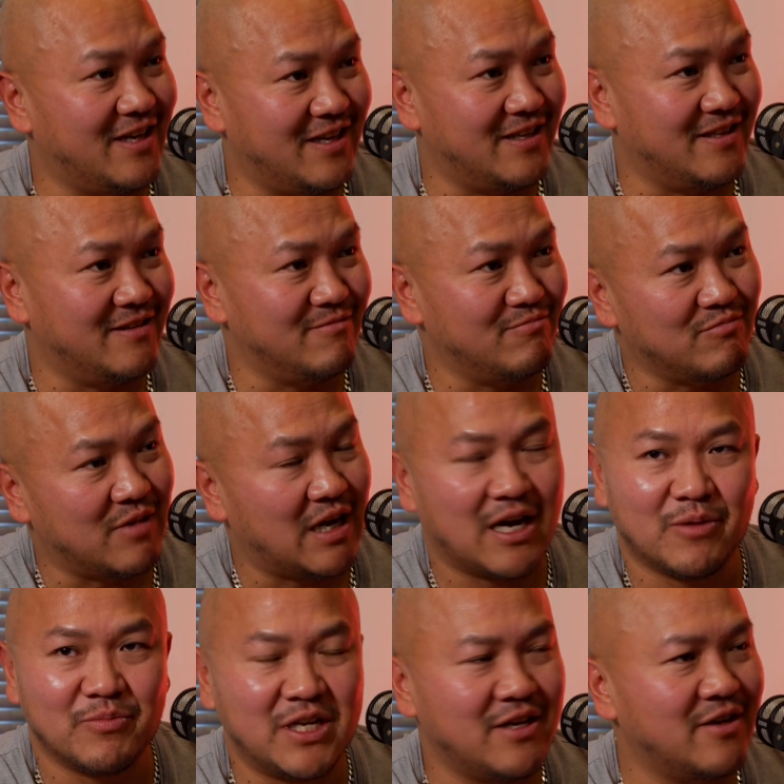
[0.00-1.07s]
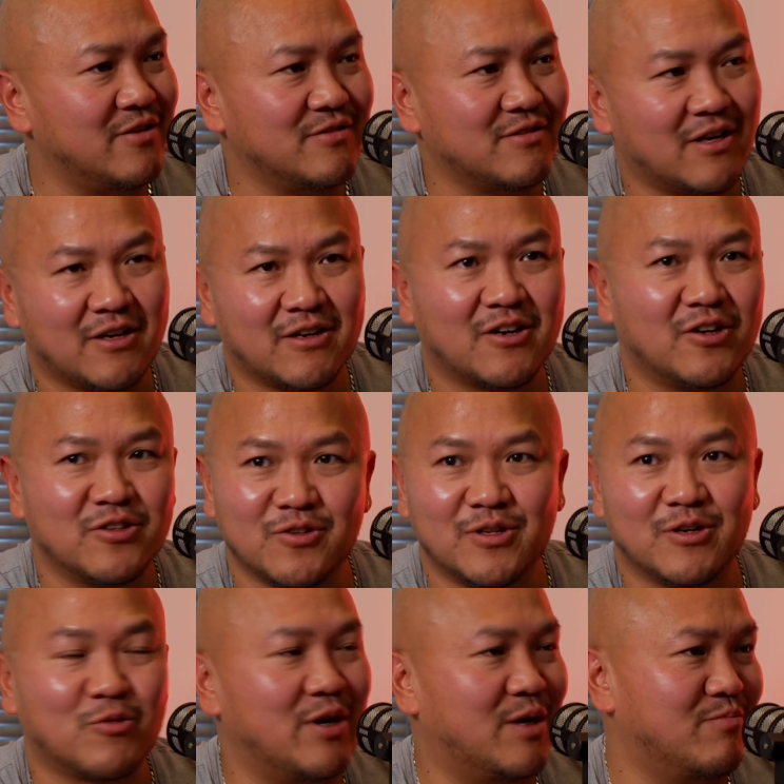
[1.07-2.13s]
in how many years? I can't do the
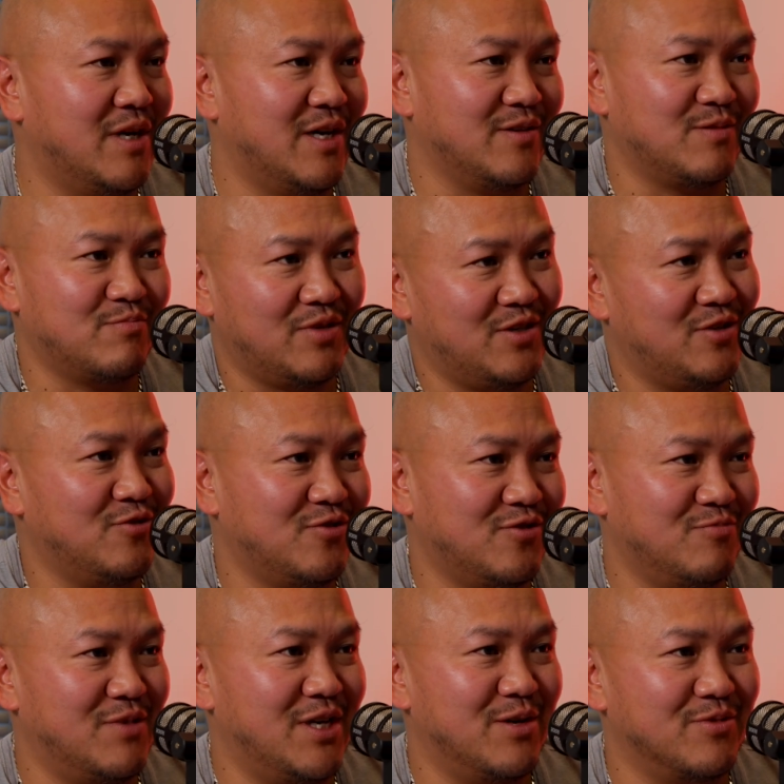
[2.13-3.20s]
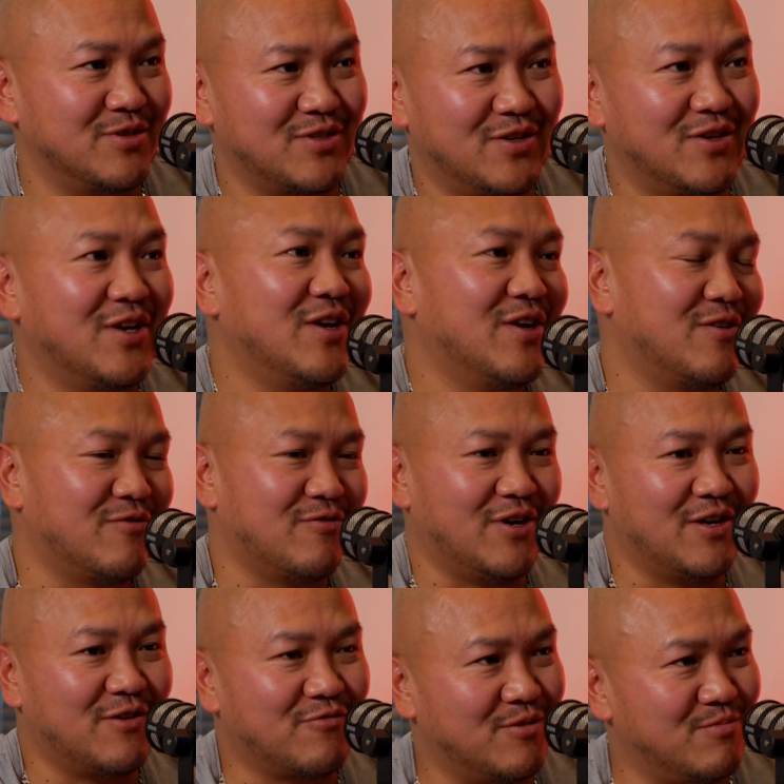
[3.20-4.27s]
quick maths, but you should be able to,
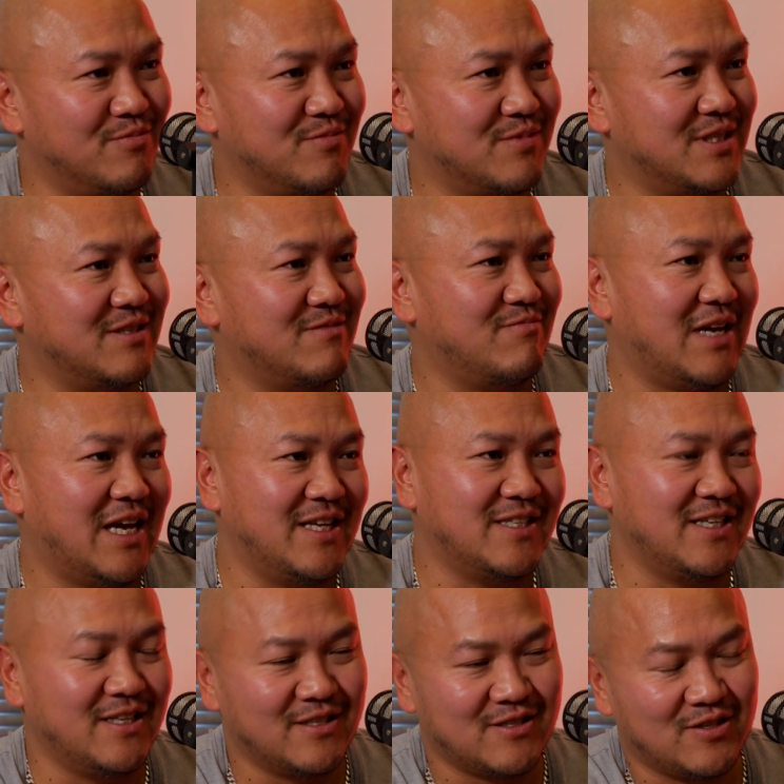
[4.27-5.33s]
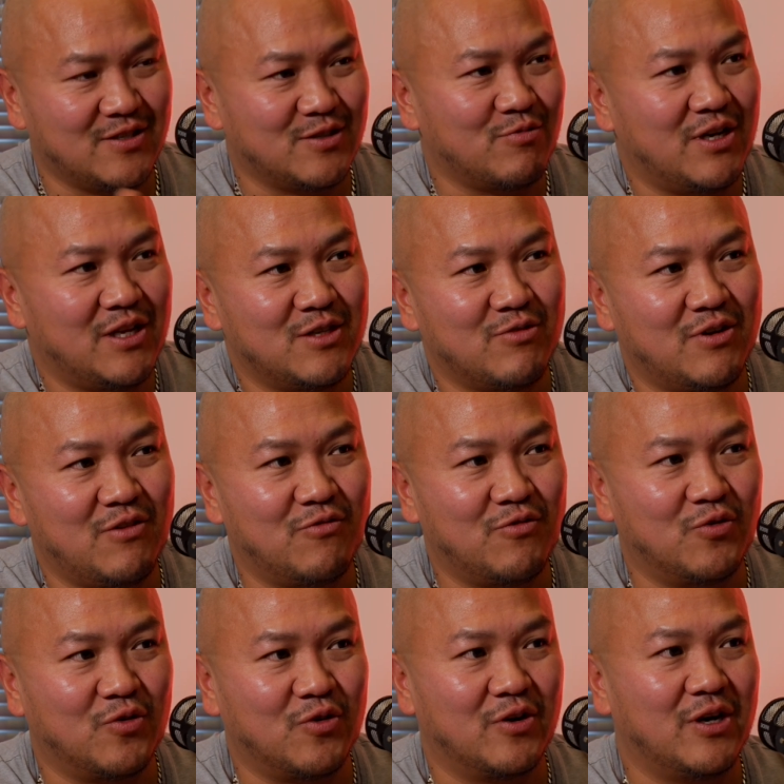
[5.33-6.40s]
right? From 18 to
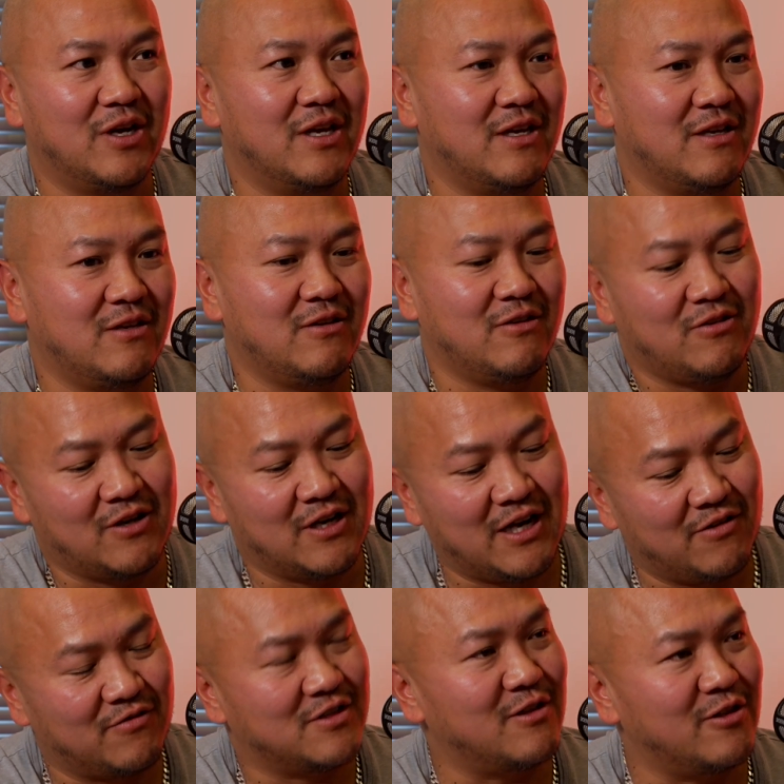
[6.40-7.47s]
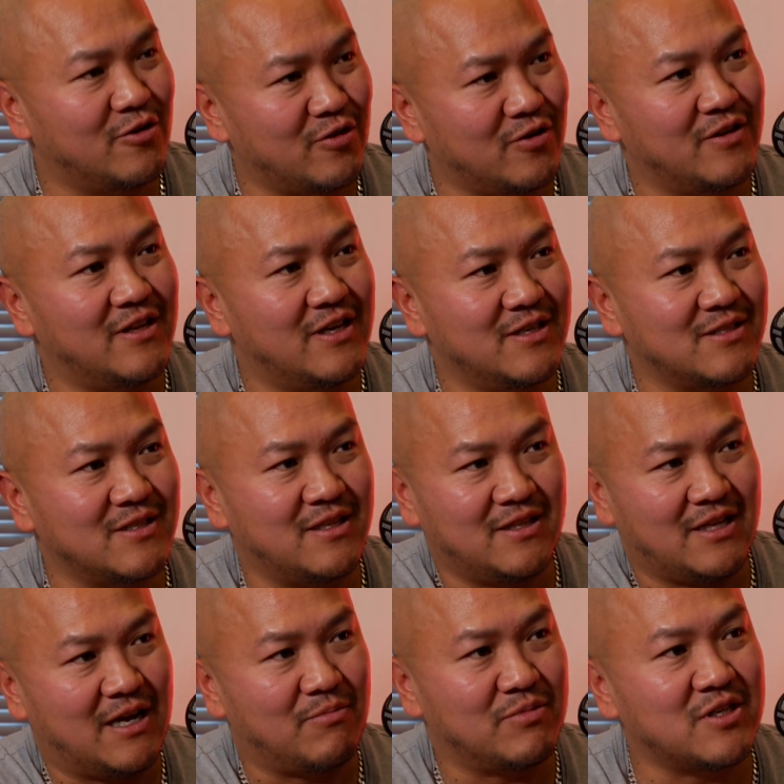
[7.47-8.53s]
2024, you're going to have to learn this in
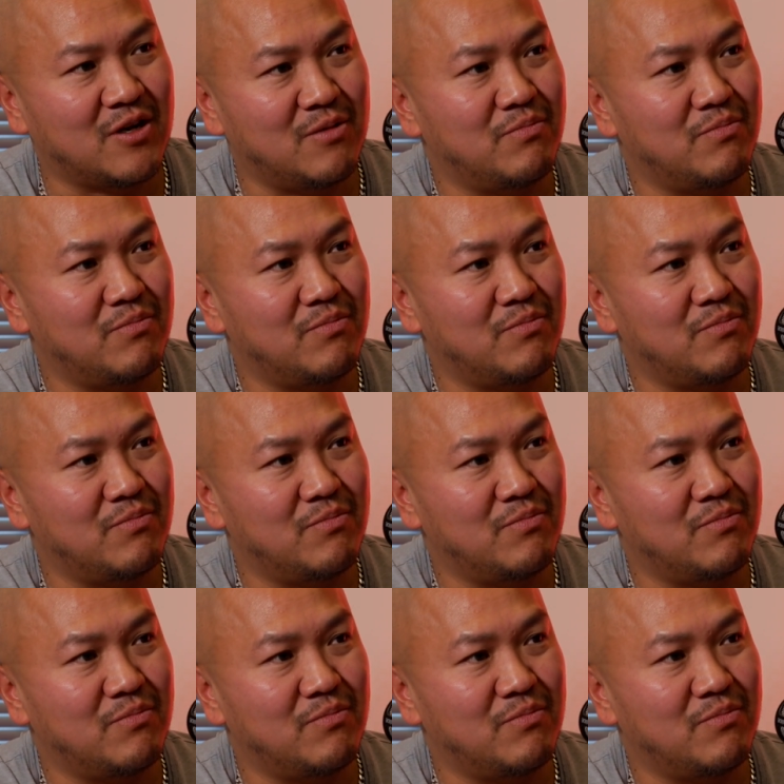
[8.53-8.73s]
that time